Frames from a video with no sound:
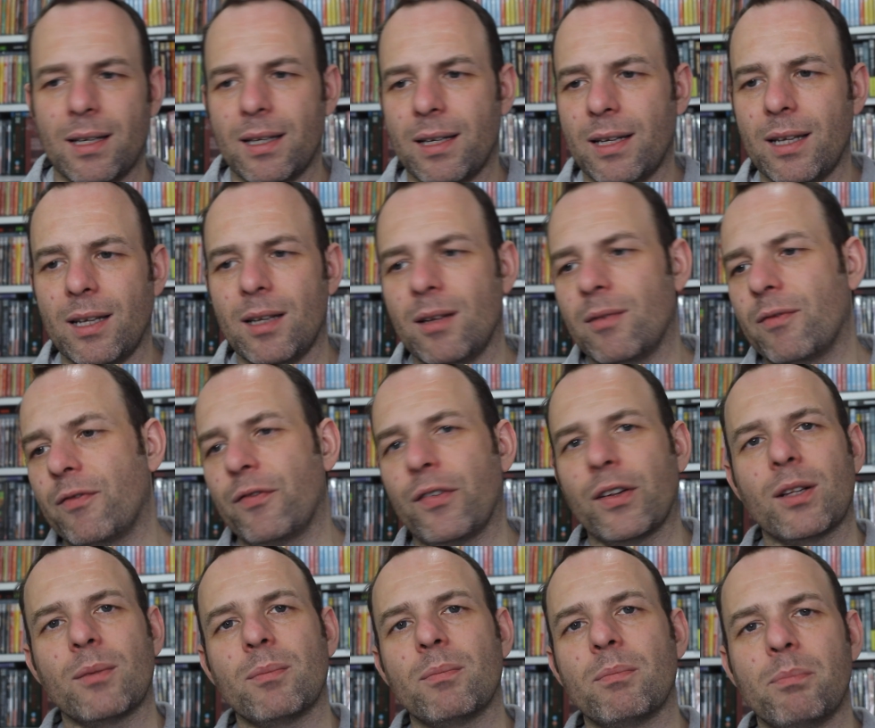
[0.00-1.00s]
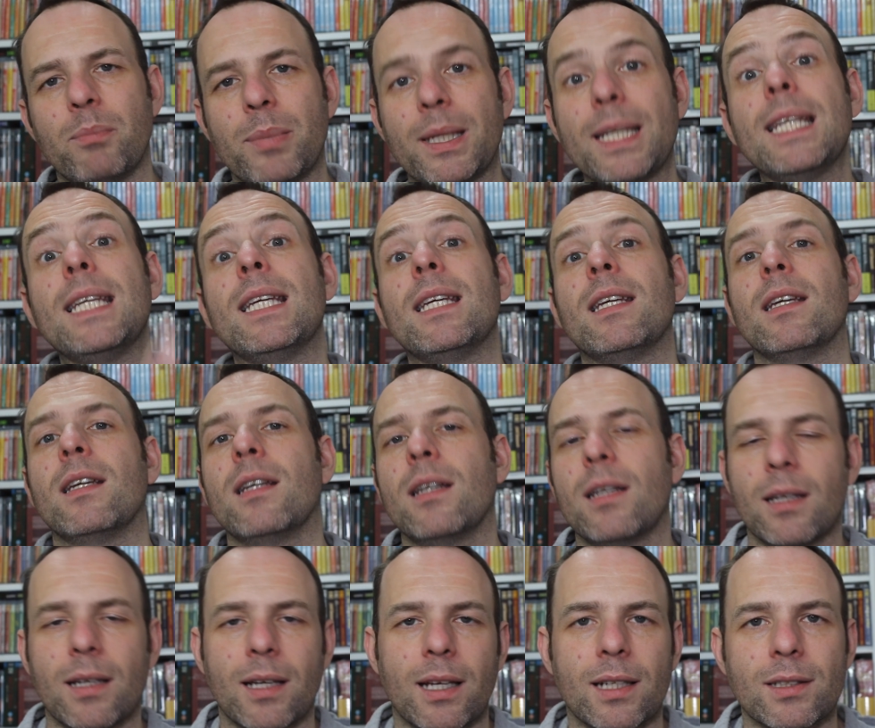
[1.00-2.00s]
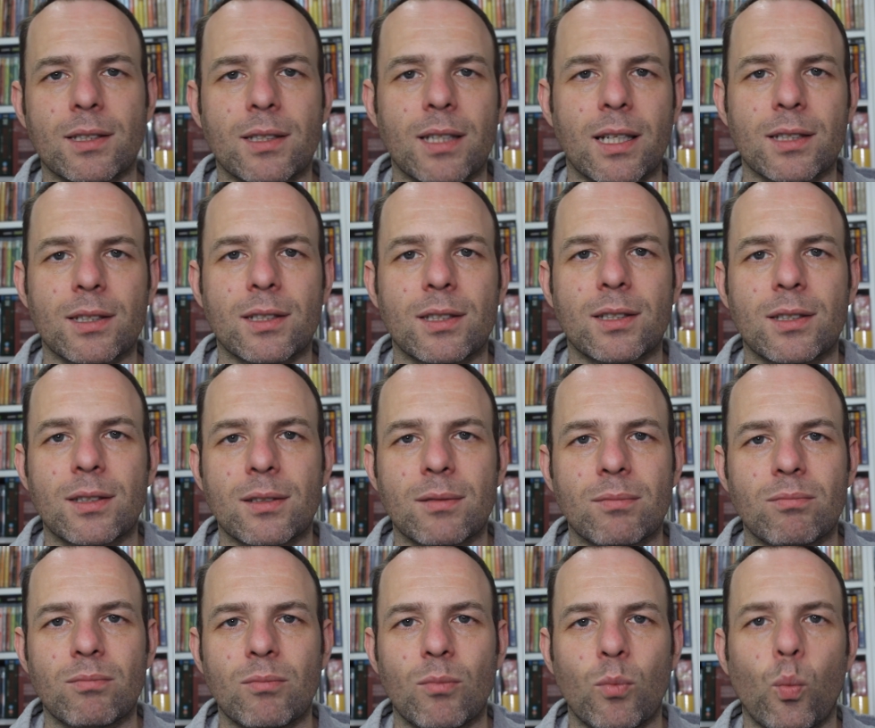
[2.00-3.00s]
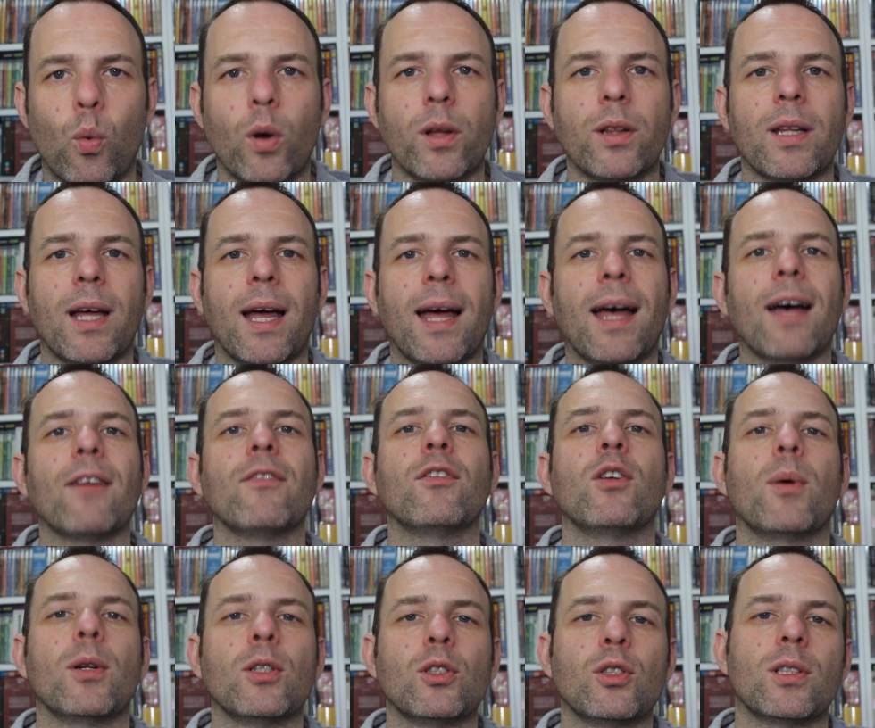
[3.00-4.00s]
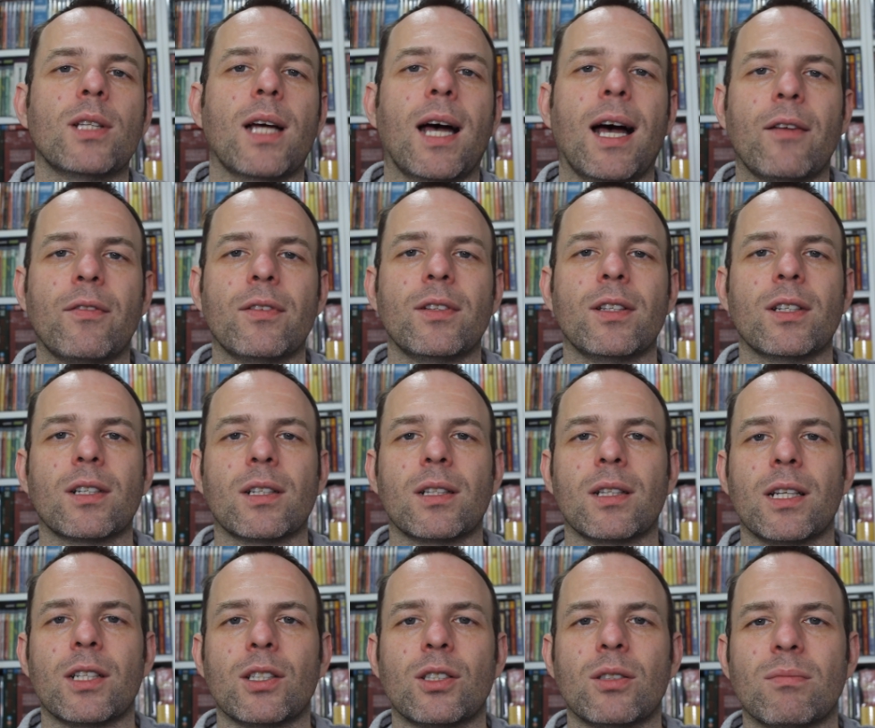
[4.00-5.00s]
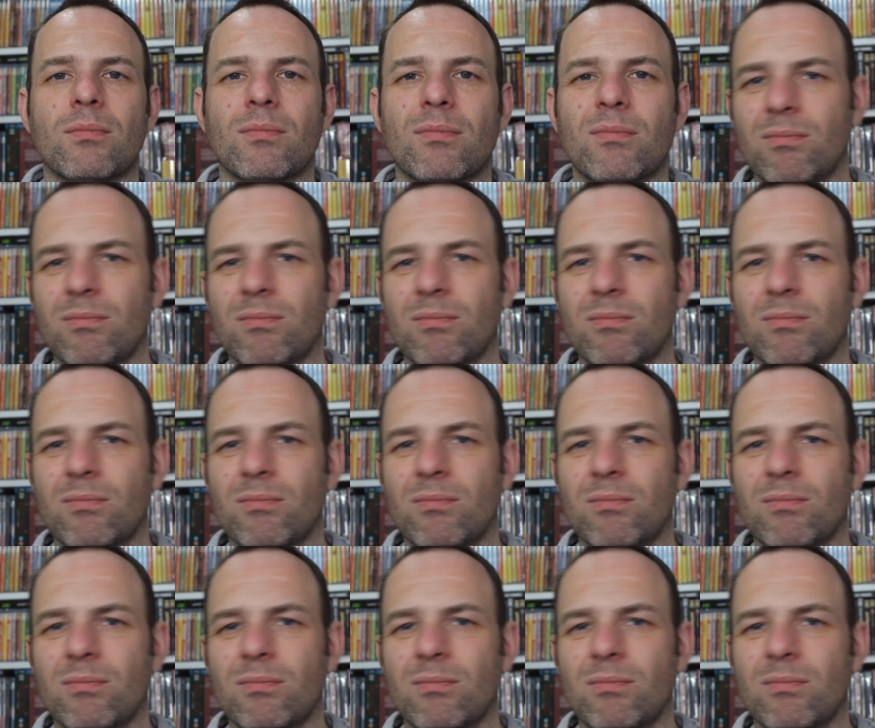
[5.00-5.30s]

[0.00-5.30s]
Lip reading: film B is one that everyone should have in their collection?